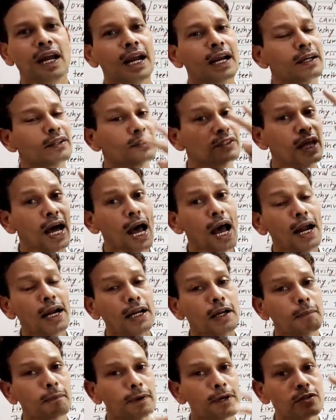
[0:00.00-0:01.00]
and
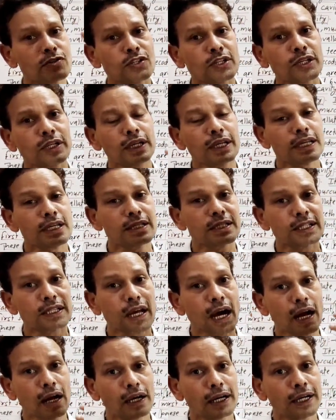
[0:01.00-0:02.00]
that aperture is
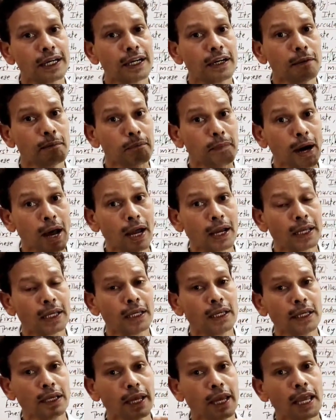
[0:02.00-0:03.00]
guarded
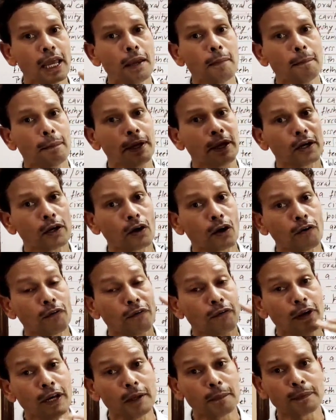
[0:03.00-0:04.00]
by a pair
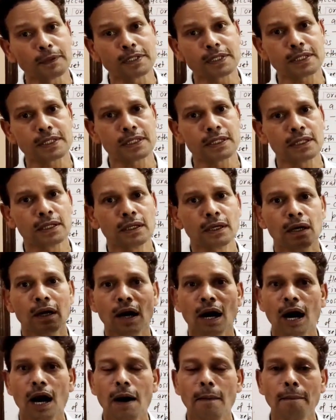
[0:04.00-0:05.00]
of lips,
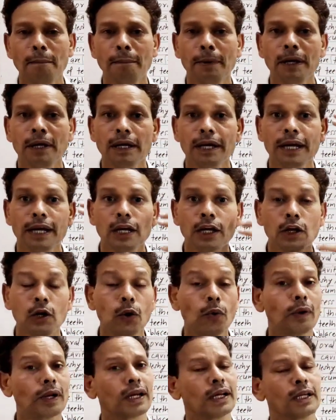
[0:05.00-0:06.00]
upper and
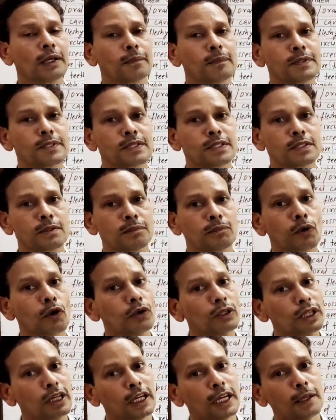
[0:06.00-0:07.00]
lower lips.
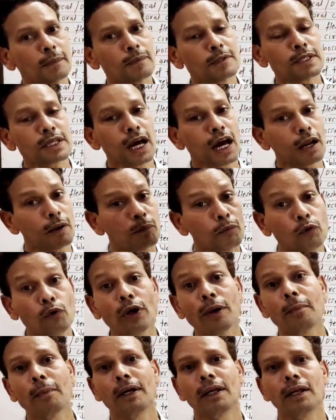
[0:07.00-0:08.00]
Both lips are
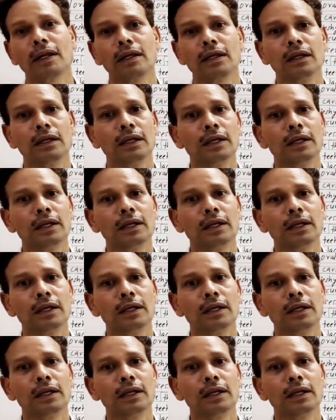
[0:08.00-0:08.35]
movable.